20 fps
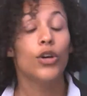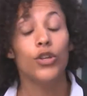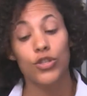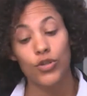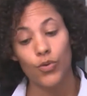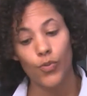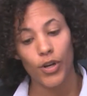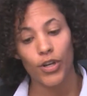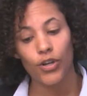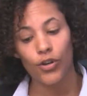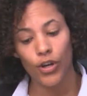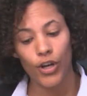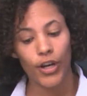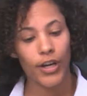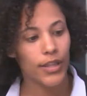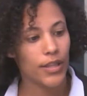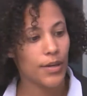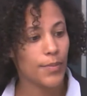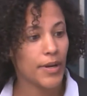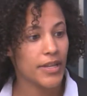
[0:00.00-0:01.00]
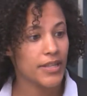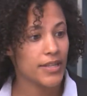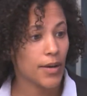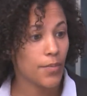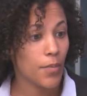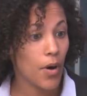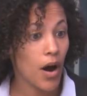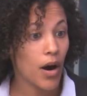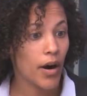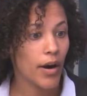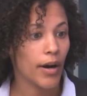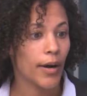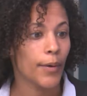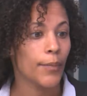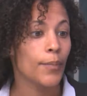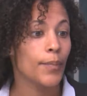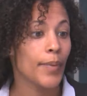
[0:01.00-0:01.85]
So when you look at the Masai Mara,